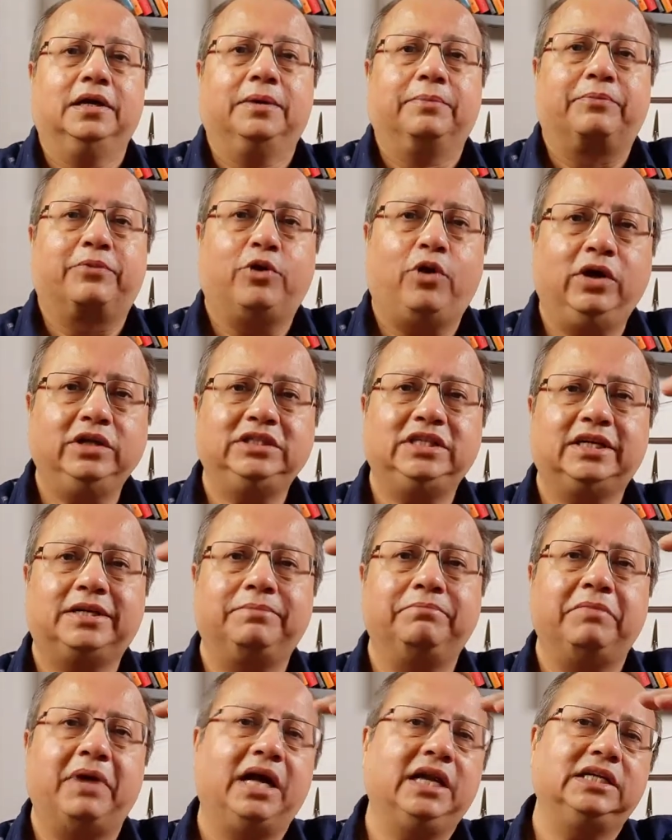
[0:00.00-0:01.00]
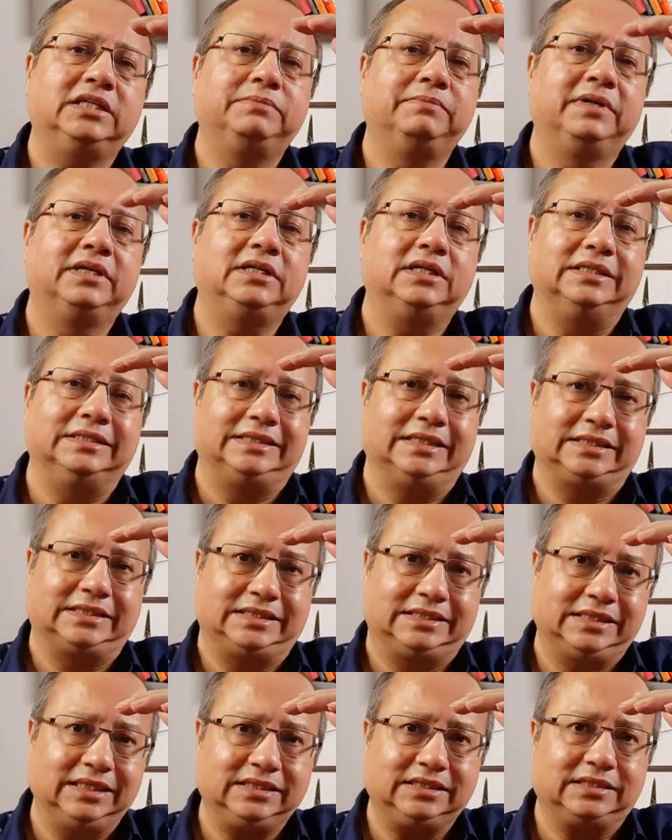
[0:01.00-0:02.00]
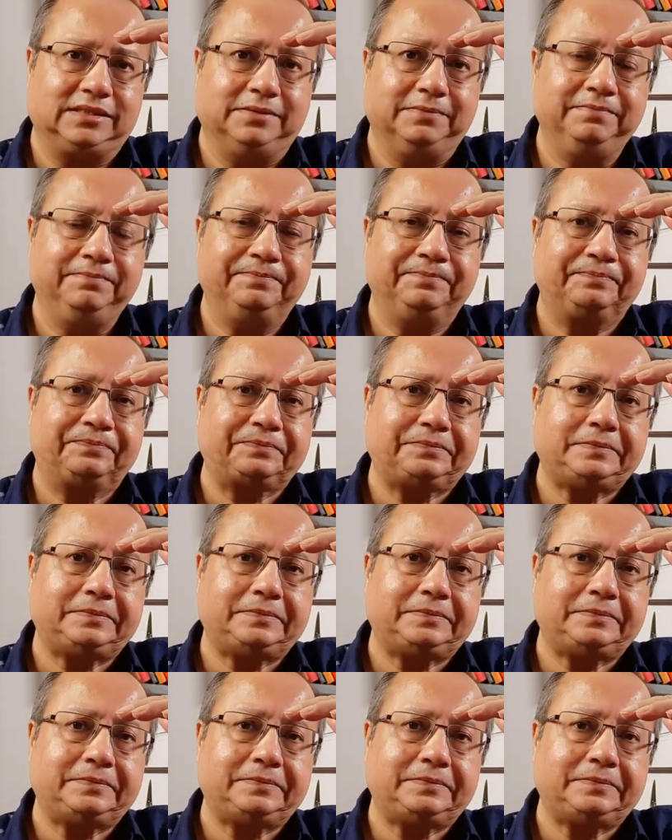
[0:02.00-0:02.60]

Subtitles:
Project management is a system